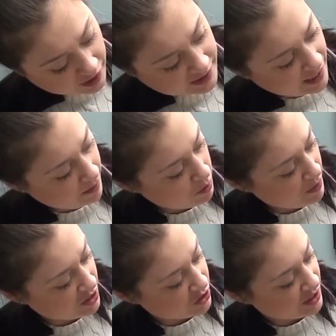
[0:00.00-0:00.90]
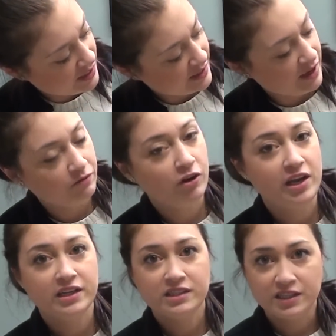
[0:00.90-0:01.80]
exam and make sure he's safe for
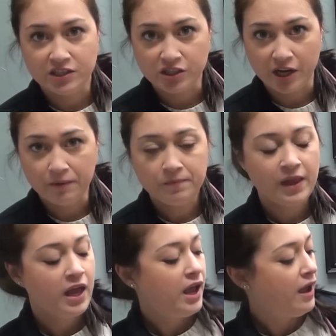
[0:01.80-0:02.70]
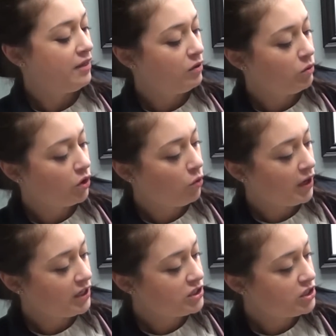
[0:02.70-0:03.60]
anesthesia, and then we're
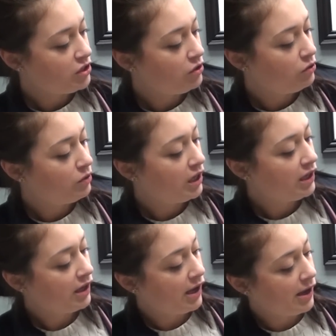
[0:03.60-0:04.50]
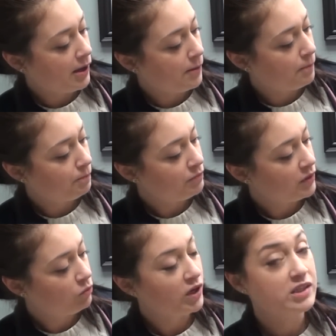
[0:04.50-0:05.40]
going to
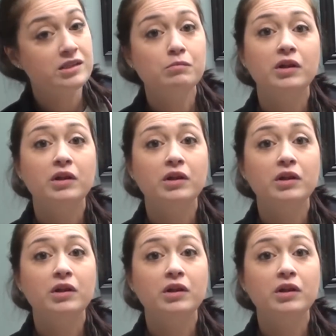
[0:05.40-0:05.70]
run some